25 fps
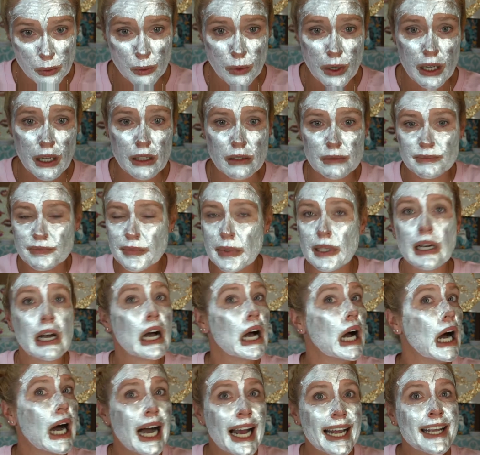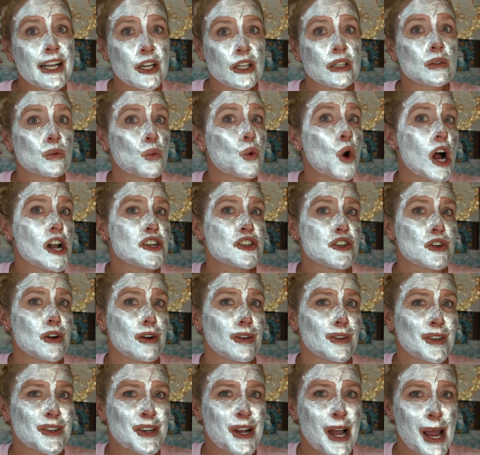Well, I couldn't watch her
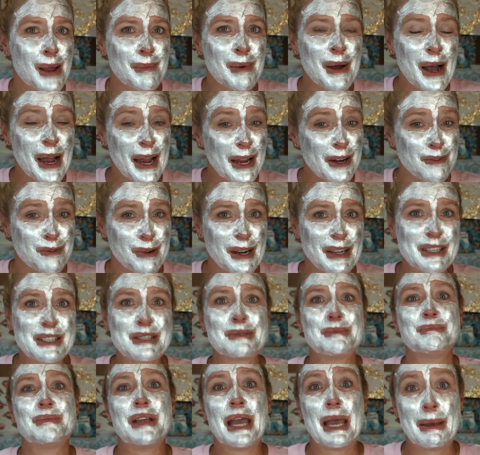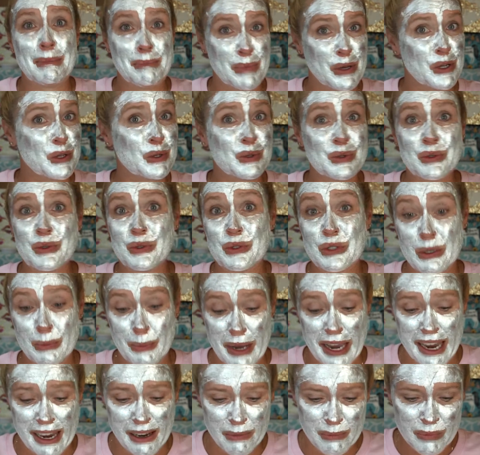all the time. I had rent and bills to
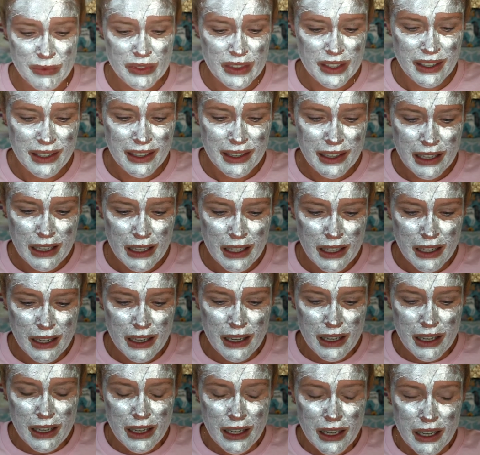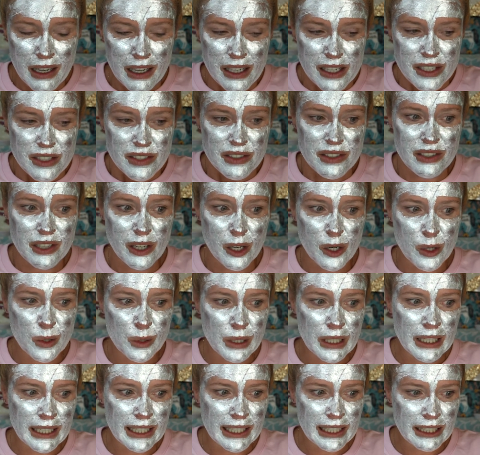pay. So,
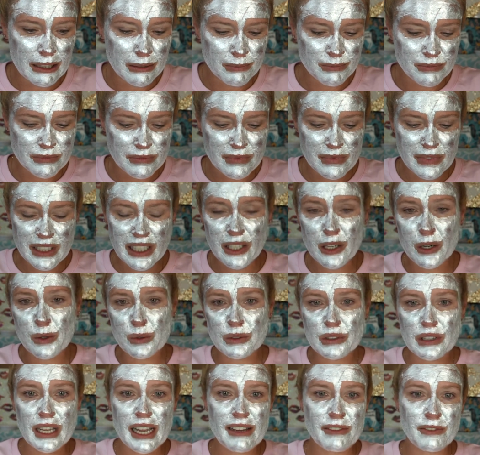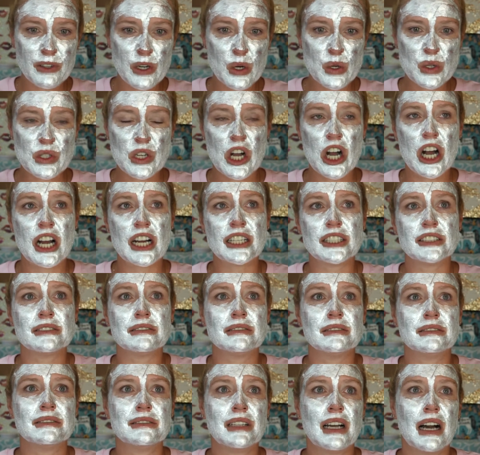you know, life goes
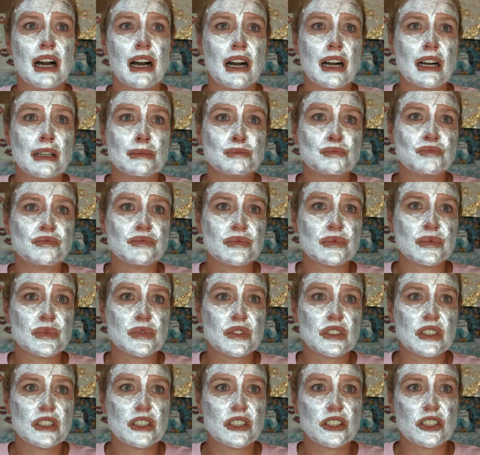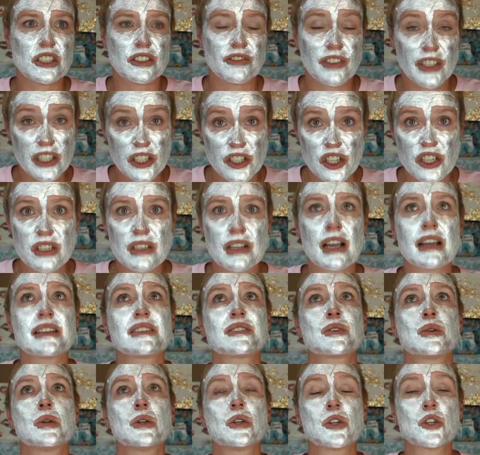on. Um, she finishes high
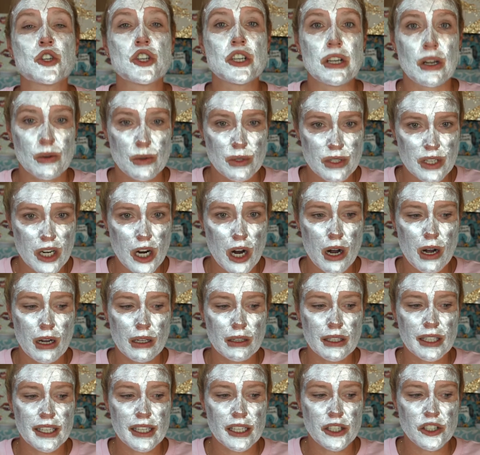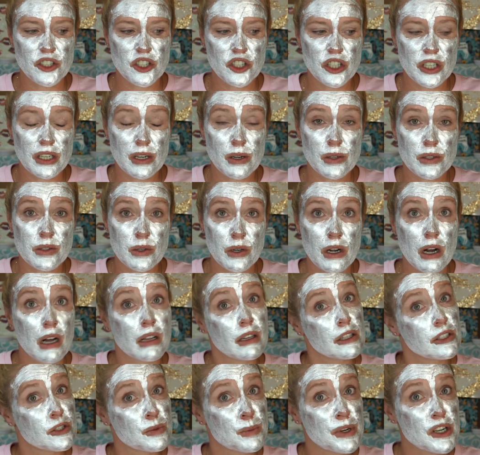school, she goes to college. She goes to
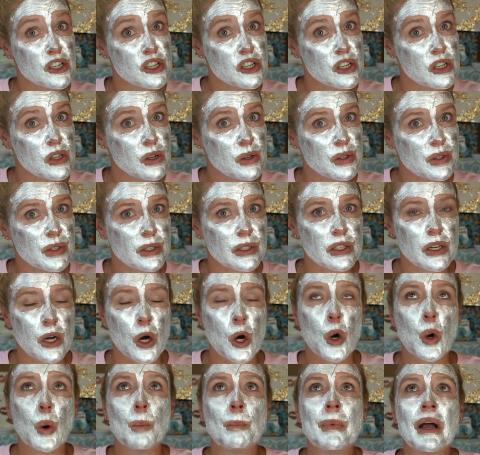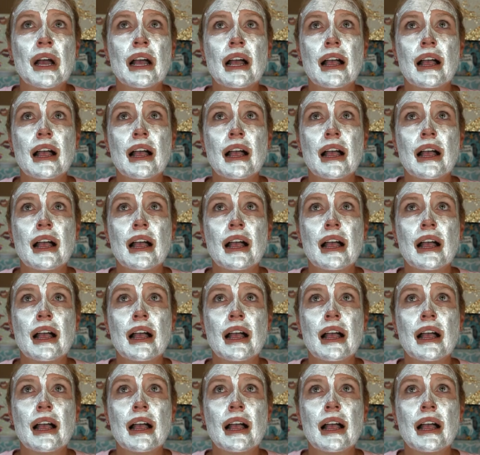college much closer to home.